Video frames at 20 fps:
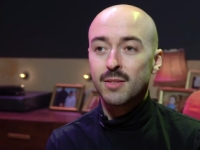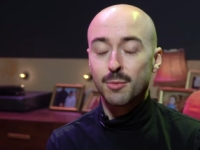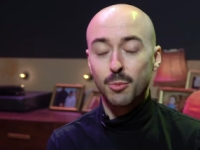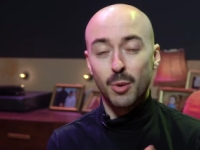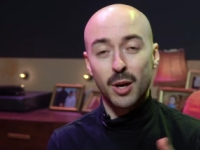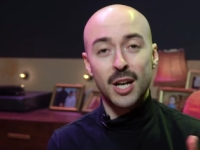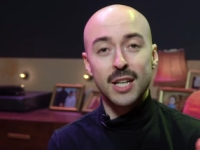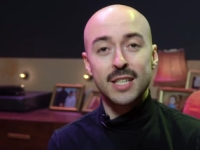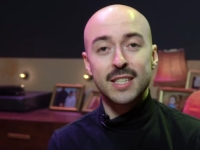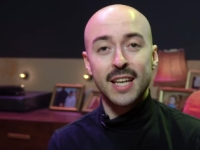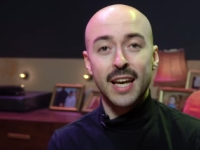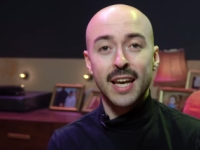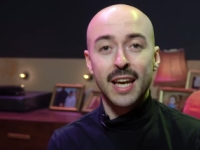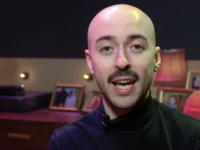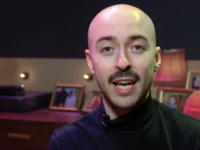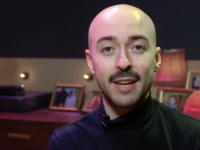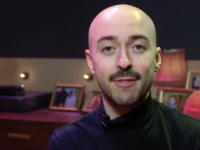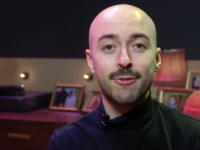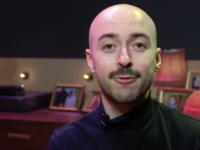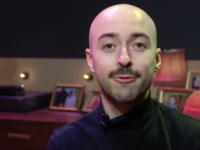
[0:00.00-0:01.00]
when I say
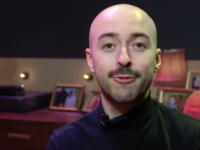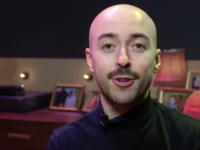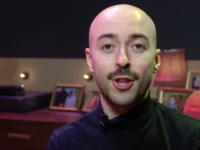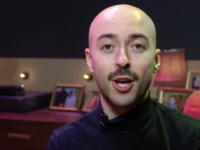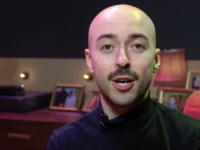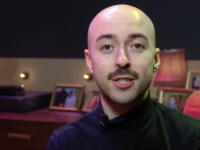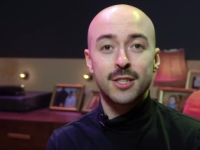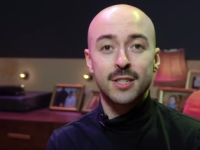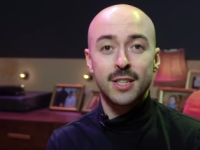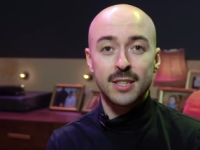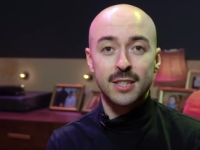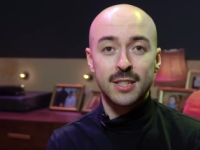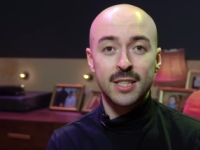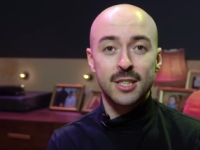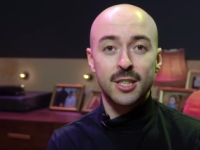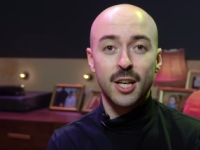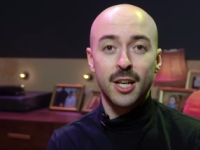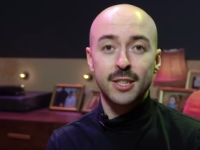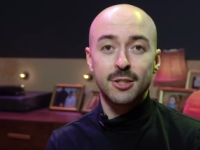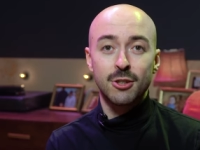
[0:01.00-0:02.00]
even for those that
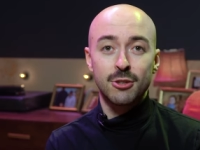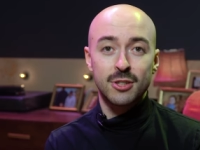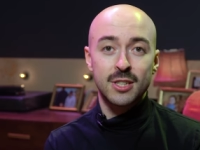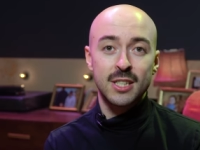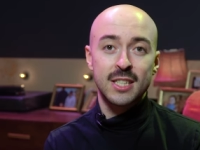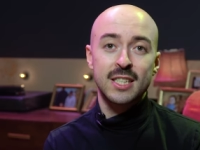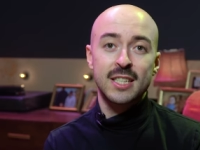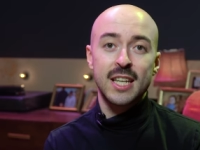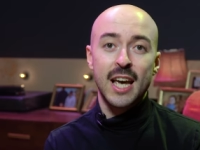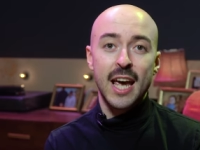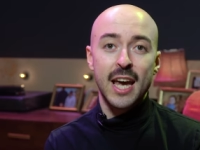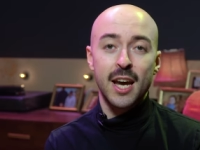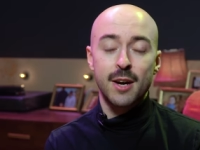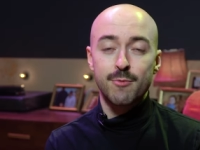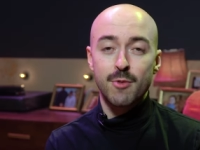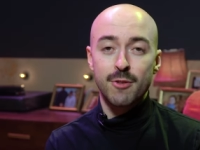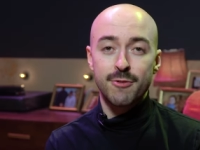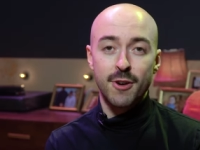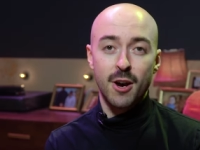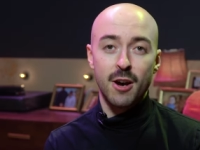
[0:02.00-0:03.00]
decide not to stay, I'm
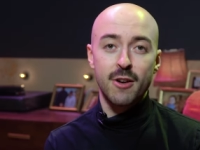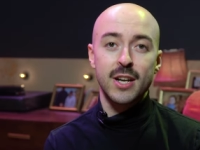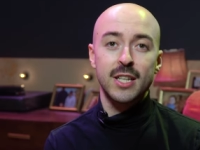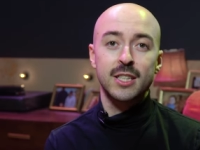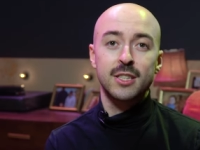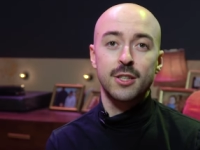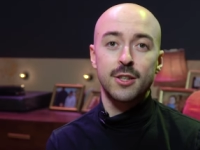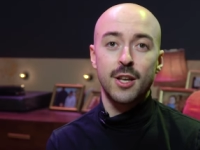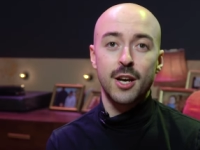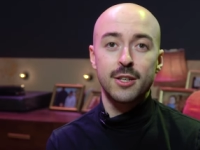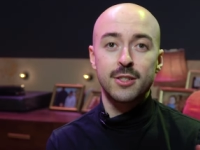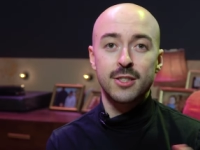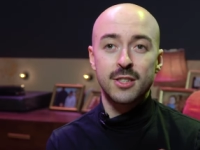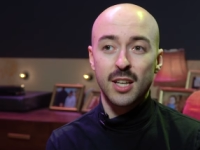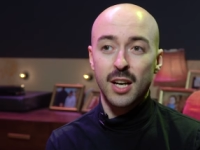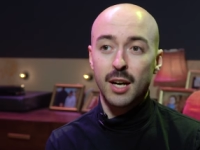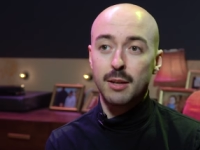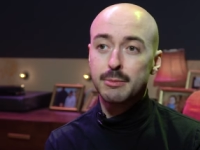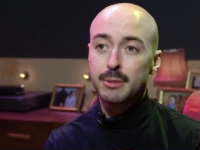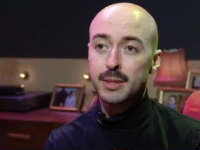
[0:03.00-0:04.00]
referring to those
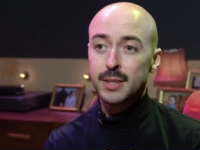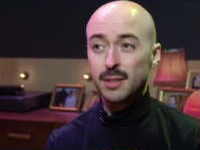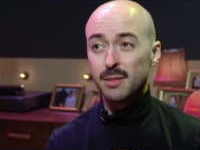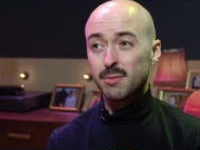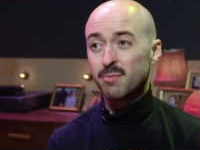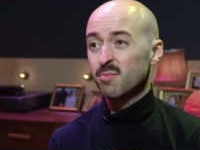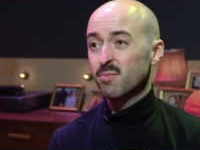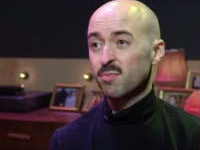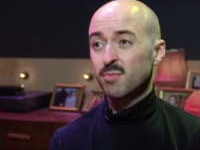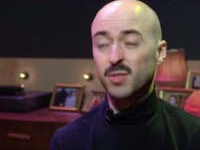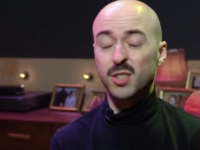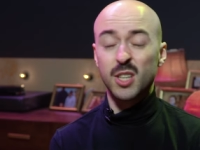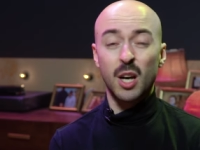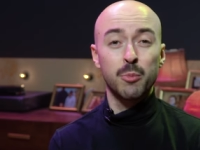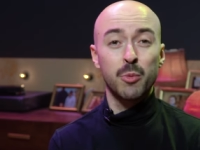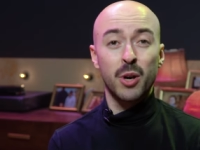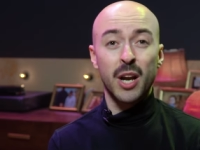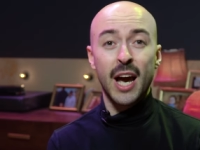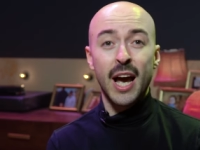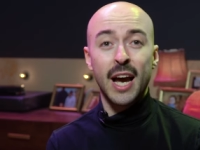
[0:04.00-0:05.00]
that
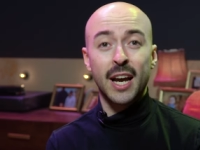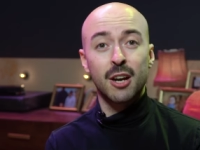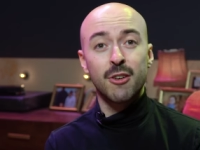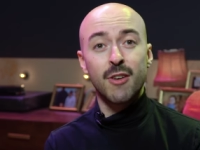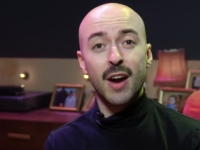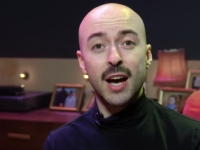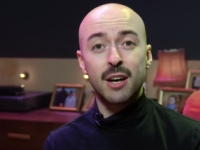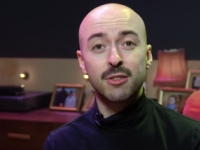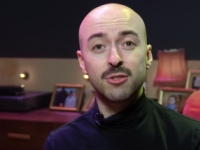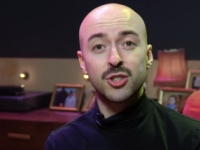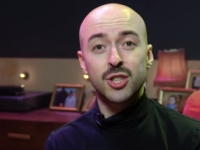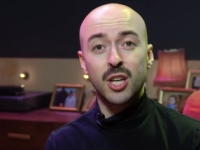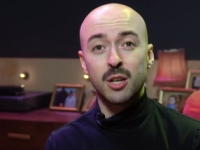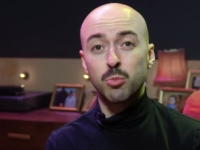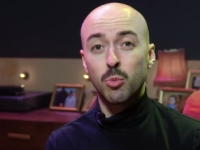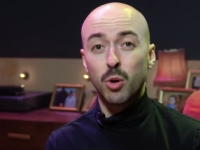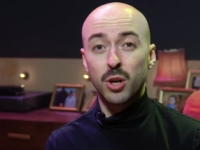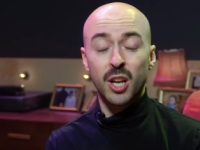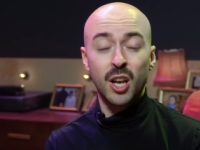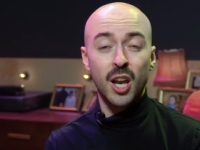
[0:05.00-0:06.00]
don't want to hang around,
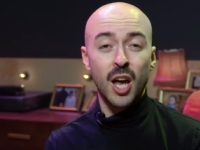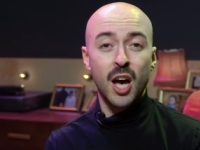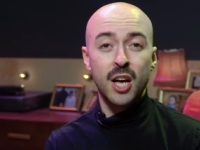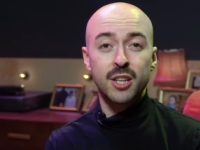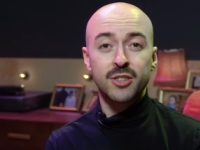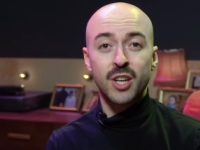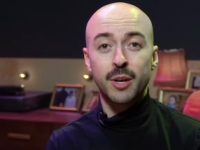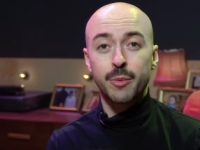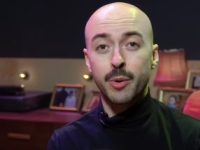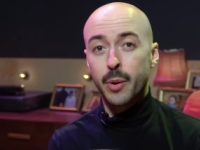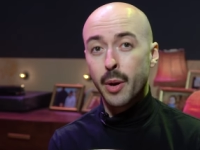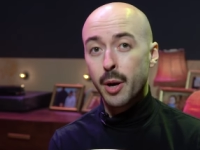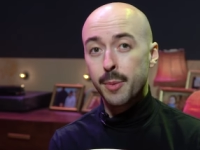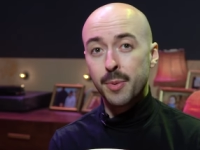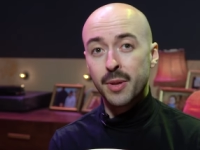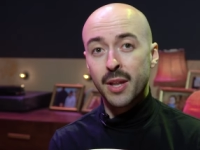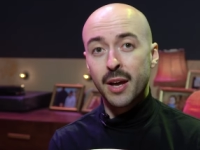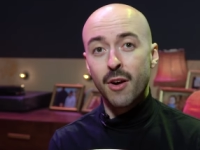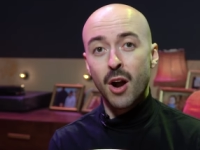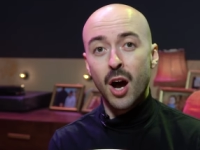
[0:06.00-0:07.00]
don't want to learn, don't want to
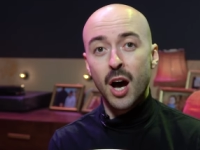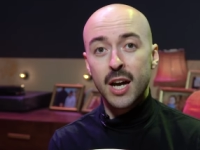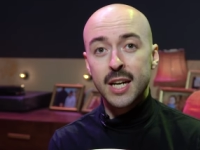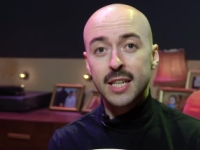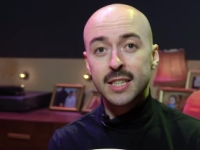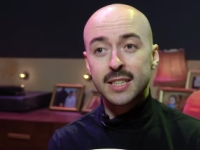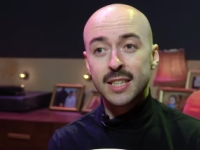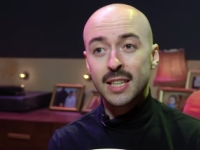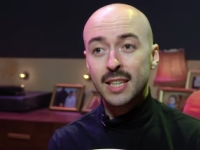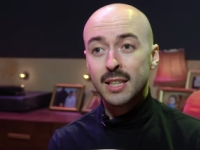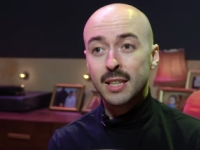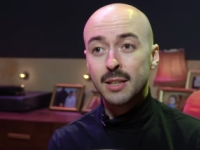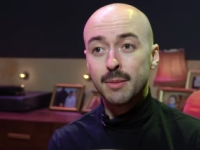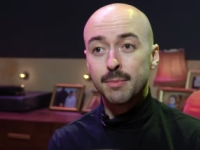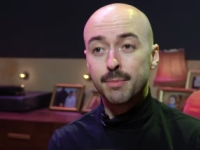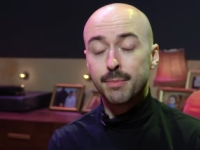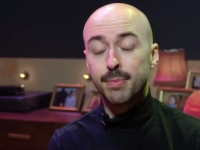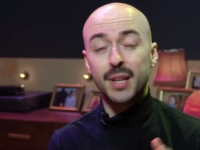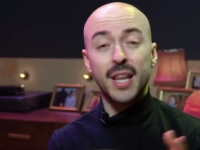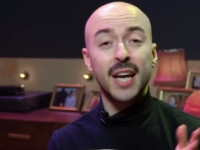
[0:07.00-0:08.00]
open their eyes.
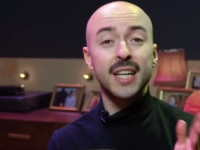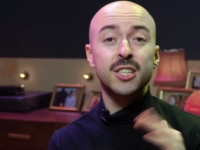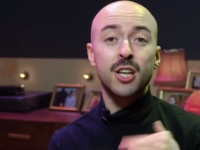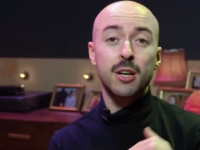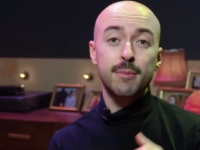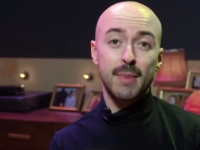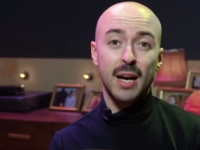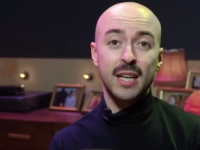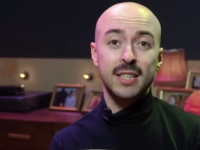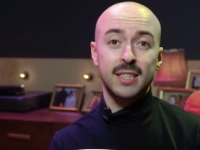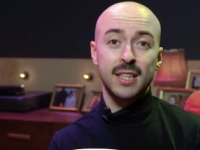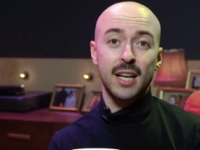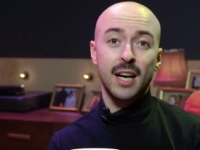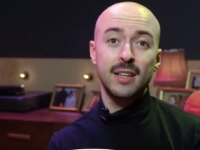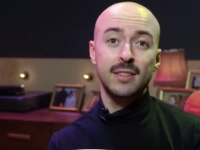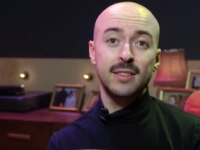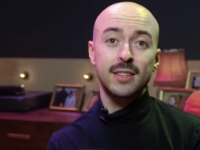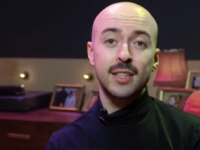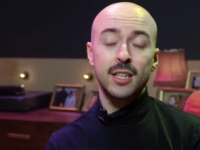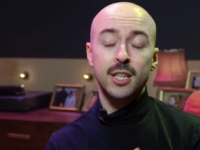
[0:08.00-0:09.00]
But they don't matter
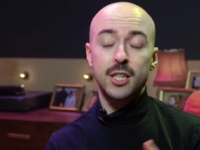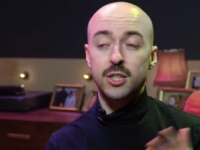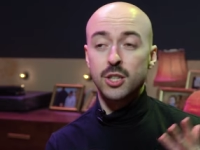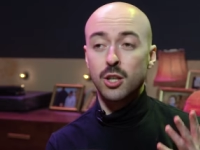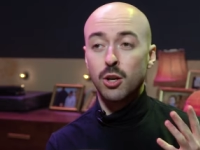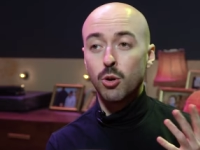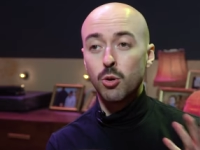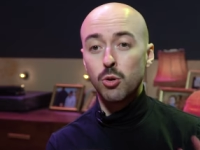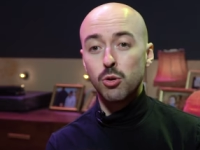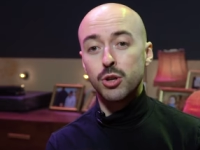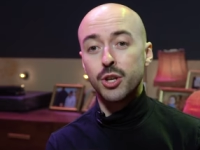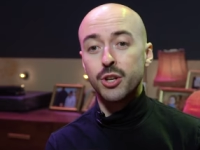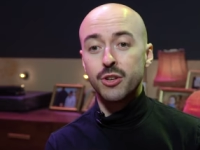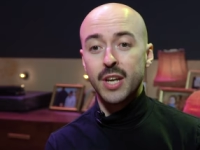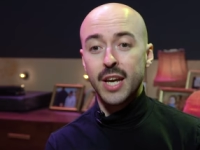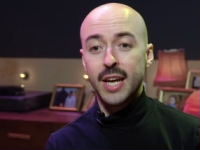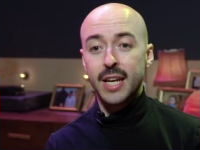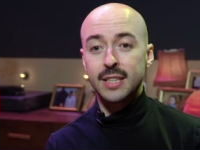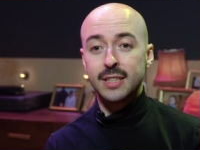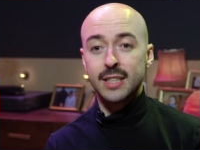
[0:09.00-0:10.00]
because all you
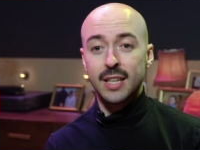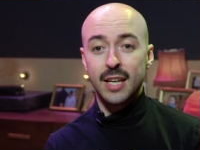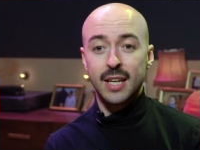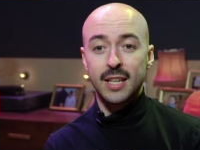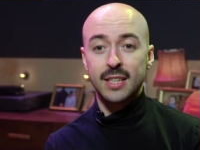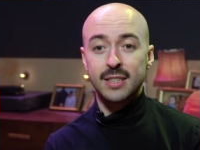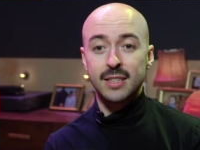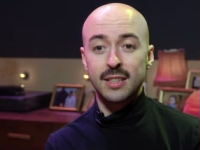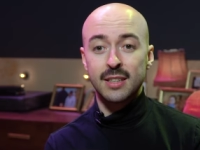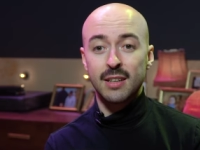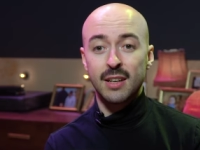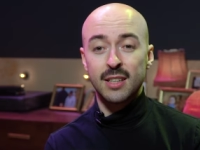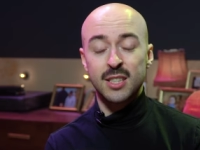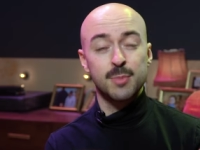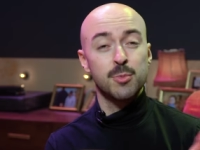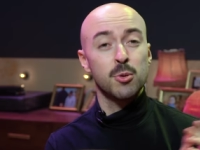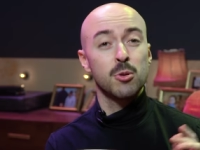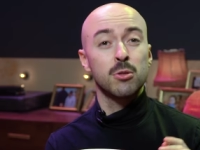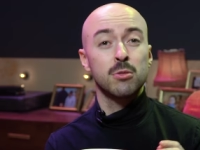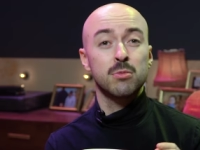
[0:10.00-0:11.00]
need is a
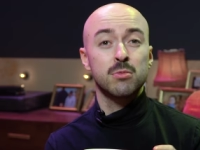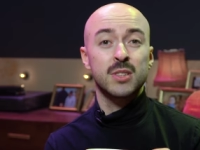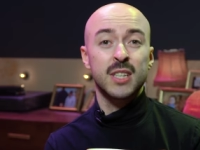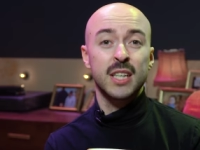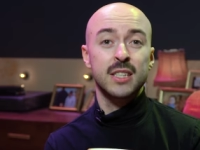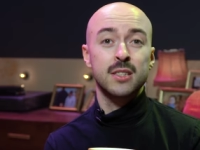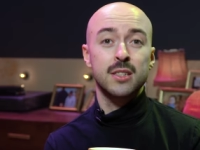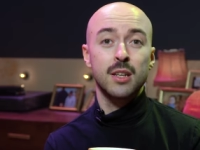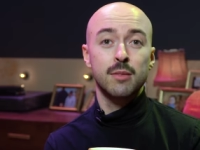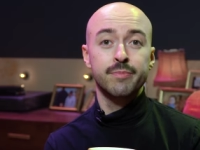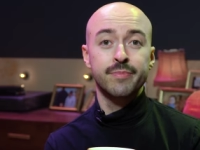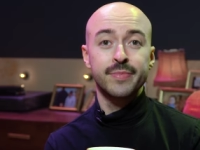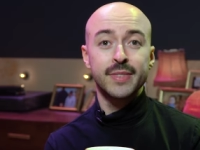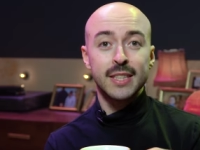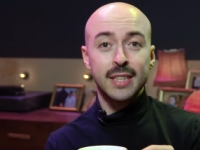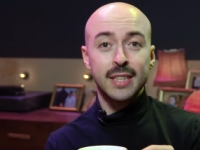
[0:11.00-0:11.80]
support system.